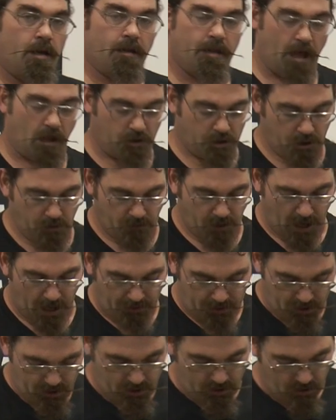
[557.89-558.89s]
now that you've
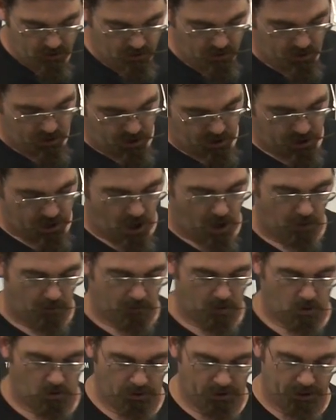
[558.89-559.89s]
got the shell
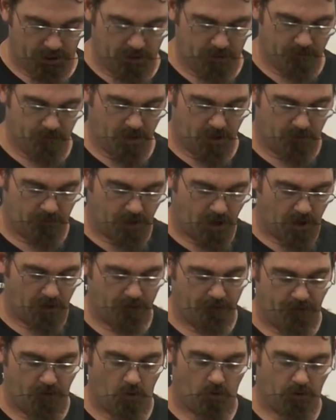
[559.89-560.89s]
molded and you've got
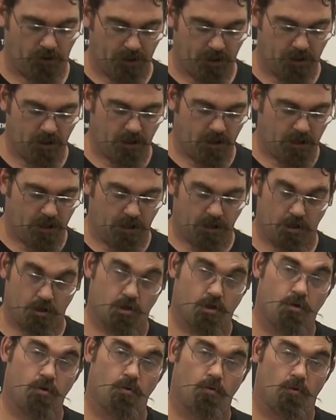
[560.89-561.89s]
it folded and
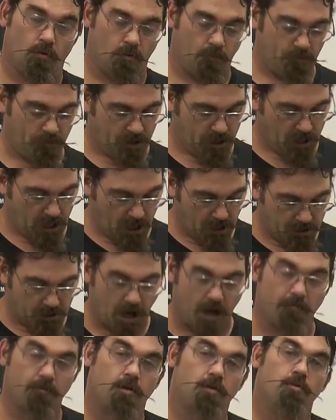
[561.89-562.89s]
it's cool, it's
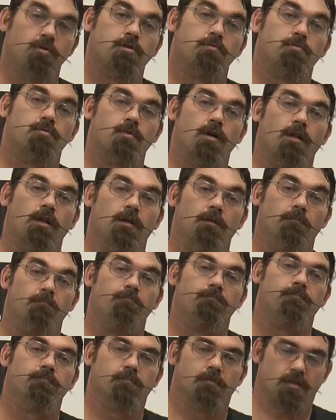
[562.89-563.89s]
time to do some drilling.
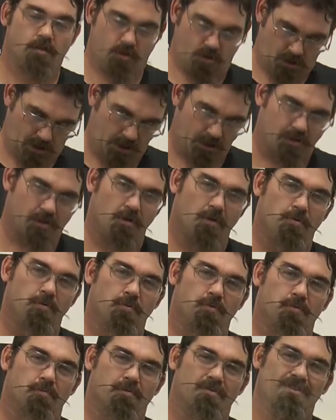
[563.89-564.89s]
So let's go
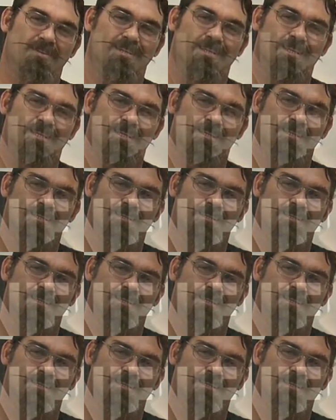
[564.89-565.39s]
do some drilling.